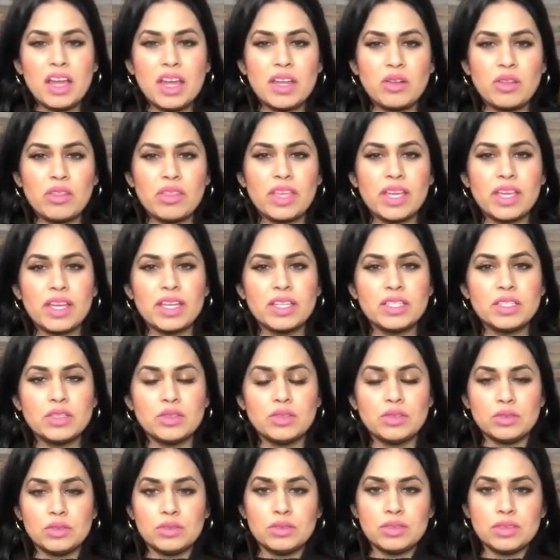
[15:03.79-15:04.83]
I don't think I
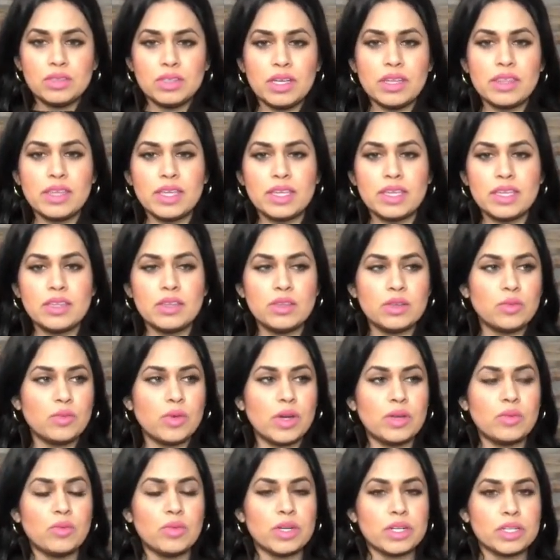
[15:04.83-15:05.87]
do. I think either
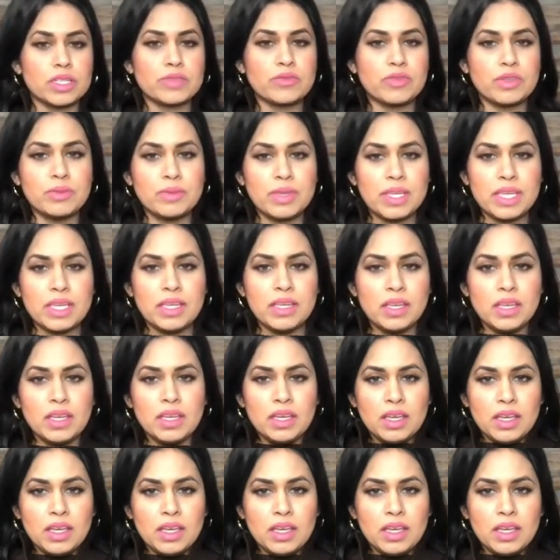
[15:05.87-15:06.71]
one works for me.